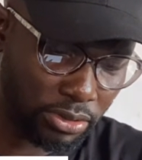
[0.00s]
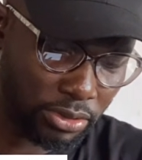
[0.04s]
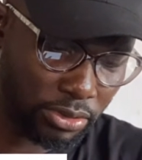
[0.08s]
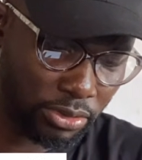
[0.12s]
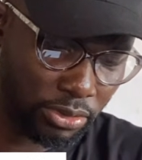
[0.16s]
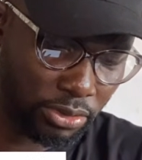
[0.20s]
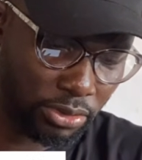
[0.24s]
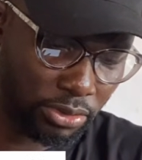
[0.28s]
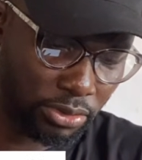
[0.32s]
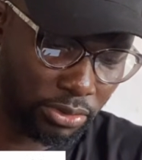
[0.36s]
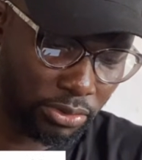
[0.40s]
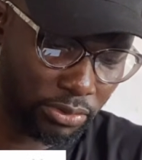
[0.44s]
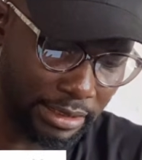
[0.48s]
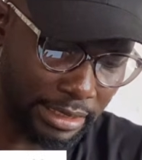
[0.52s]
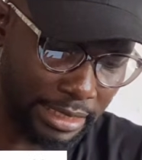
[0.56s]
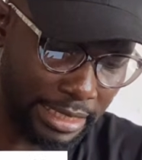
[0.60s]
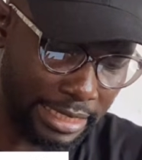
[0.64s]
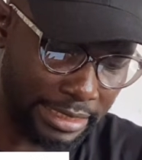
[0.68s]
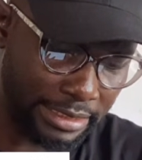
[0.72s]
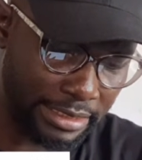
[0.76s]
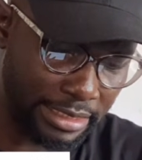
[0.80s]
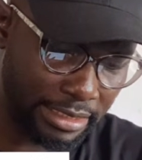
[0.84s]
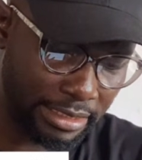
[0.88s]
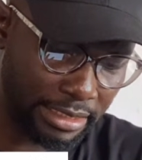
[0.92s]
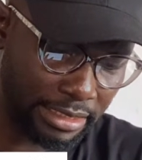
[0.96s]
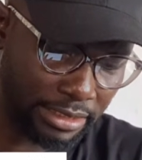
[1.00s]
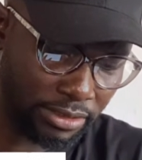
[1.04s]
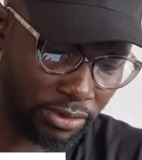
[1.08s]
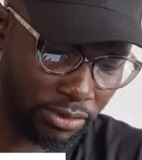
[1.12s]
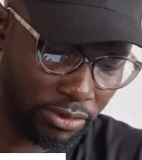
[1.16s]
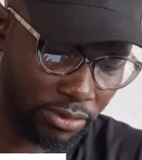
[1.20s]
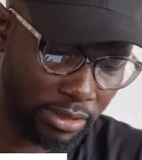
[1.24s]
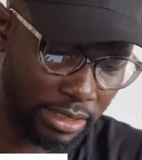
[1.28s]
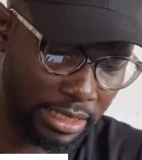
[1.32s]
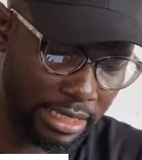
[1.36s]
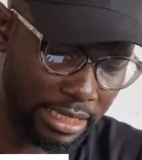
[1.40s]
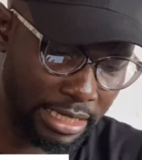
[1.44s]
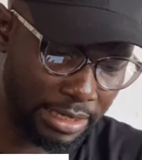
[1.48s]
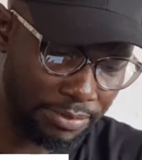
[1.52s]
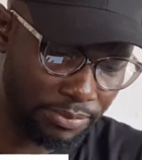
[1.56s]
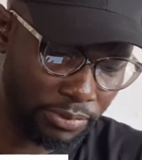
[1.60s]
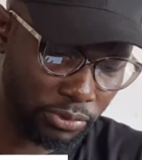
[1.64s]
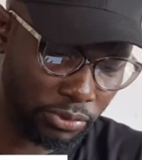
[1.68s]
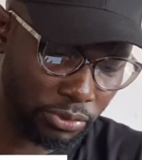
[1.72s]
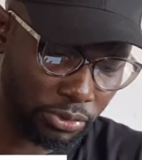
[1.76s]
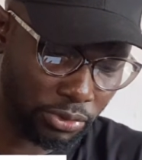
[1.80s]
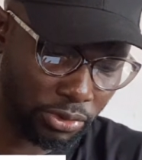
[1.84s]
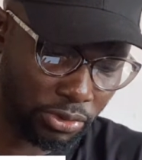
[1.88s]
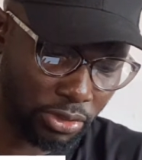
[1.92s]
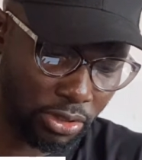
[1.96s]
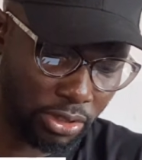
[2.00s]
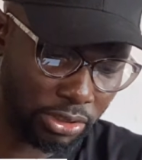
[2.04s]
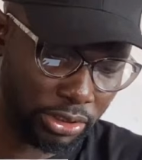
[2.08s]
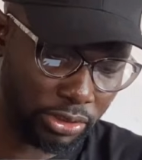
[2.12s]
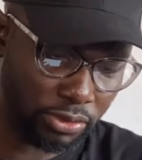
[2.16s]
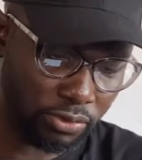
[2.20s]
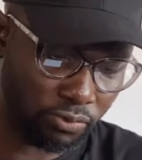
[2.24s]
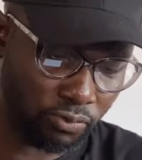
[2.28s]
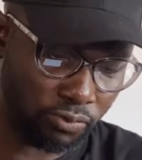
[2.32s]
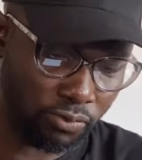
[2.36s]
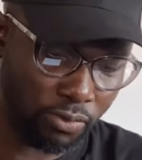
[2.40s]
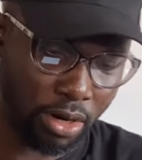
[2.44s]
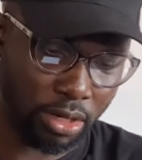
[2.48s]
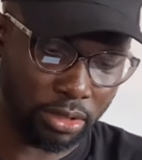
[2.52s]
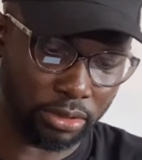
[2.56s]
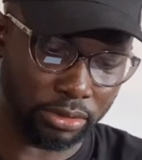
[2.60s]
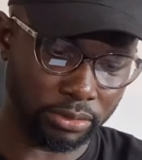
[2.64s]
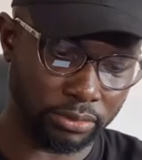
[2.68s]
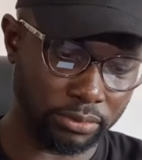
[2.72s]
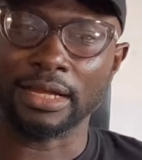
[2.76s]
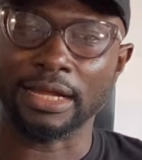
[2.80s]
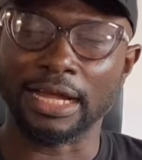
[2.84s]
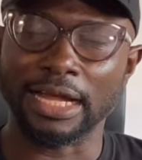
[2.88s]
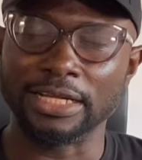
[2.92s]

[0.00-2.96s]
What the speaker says: So I think it's only able to touch 1.